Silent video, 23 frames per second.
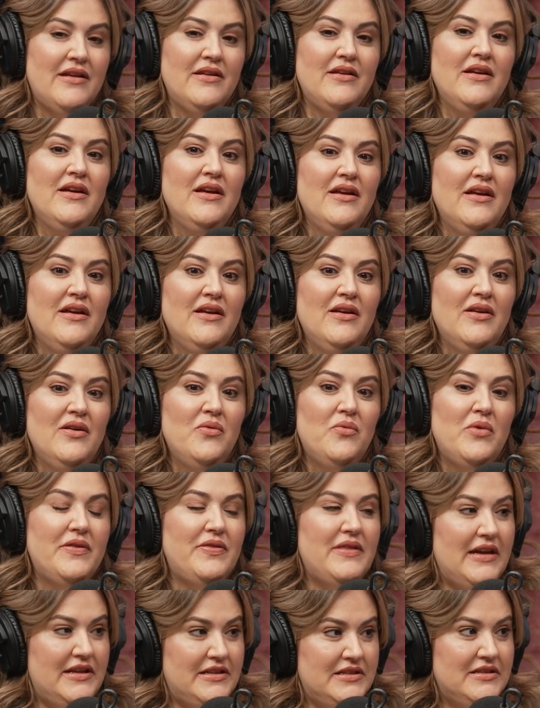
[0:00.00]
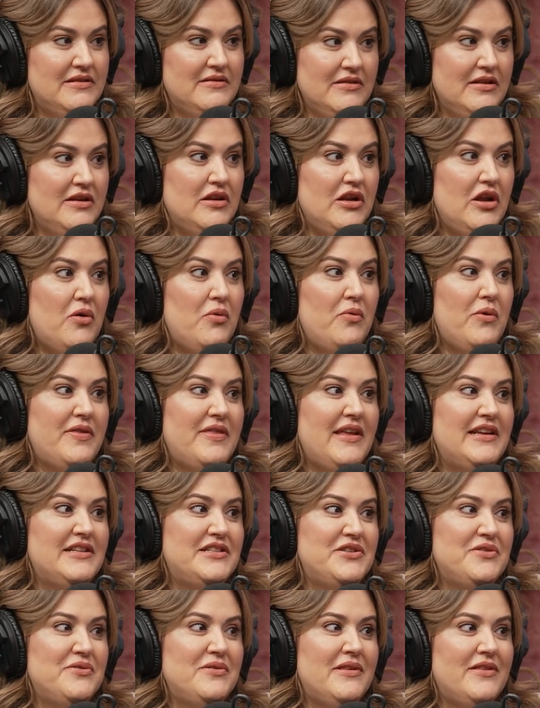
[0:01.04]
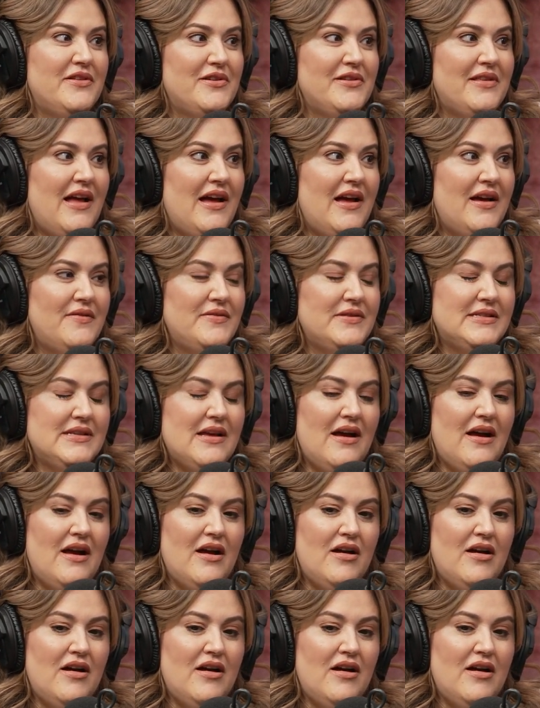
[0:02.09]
and what they do in their lives.